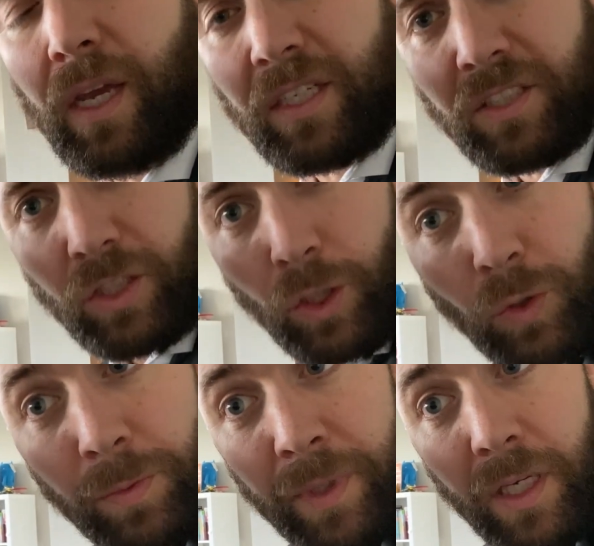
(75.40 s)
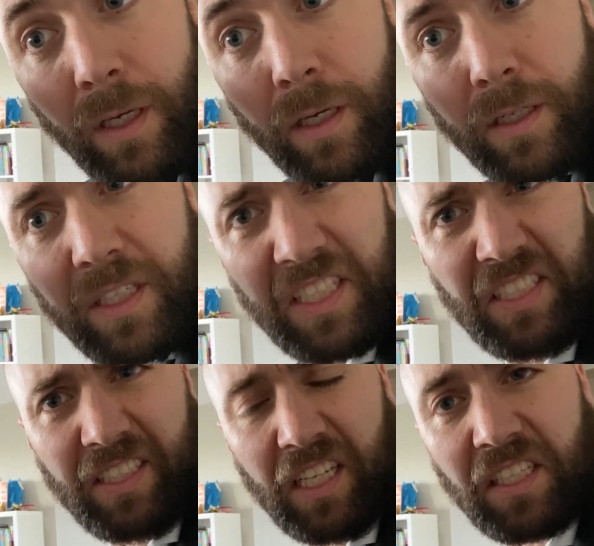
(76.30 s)
Excuse me?
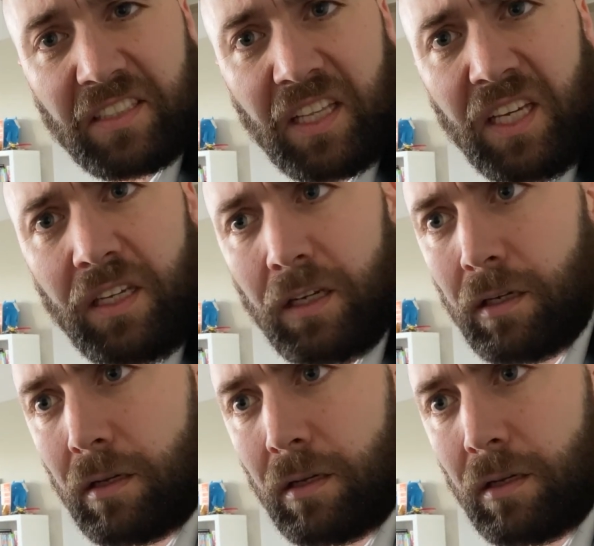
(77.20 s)
Disgusting?